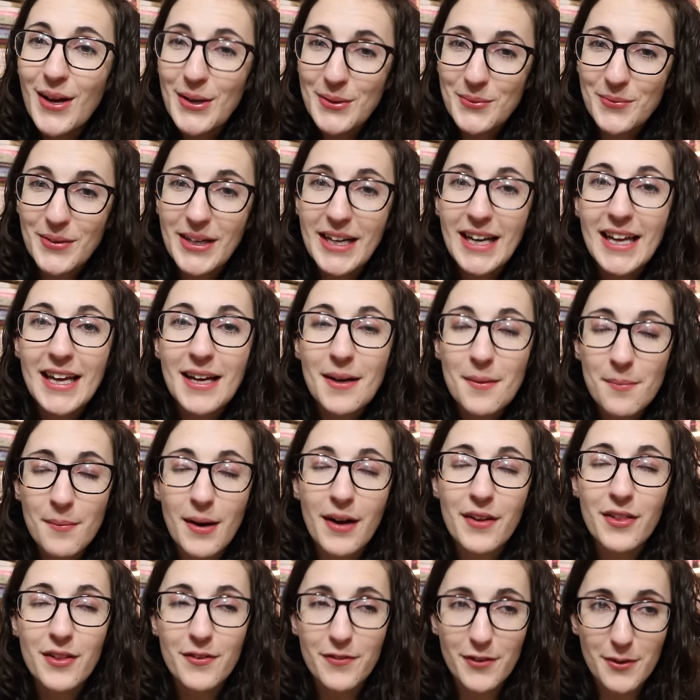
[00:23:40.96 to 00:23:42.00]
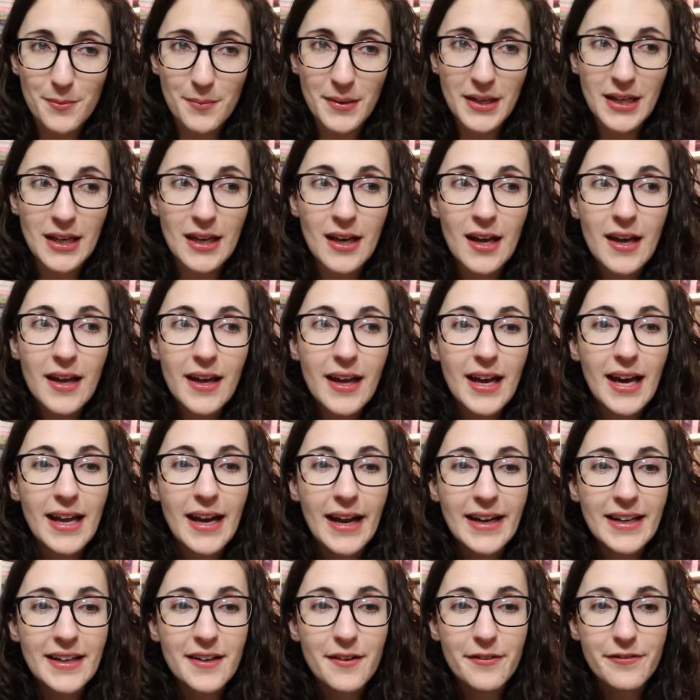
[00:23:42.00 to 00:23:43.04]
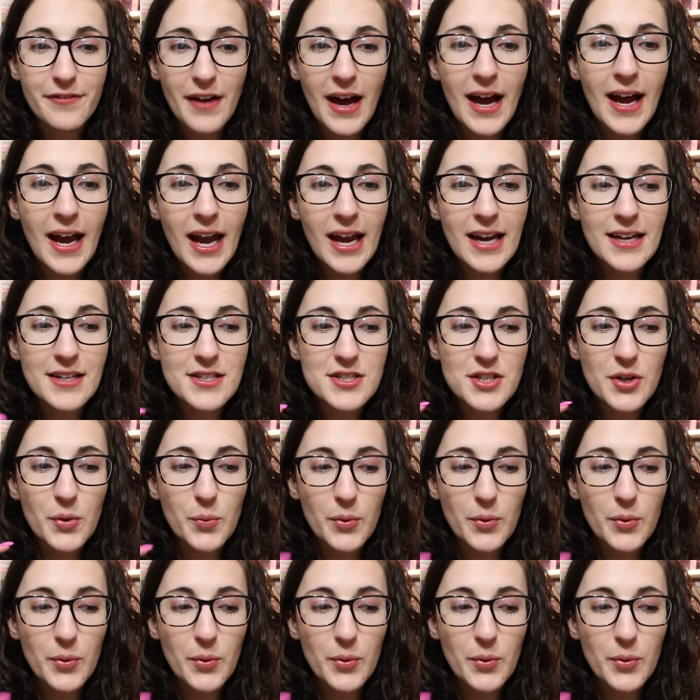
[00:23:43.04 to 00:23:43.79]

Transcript: reading month for me, and I need to find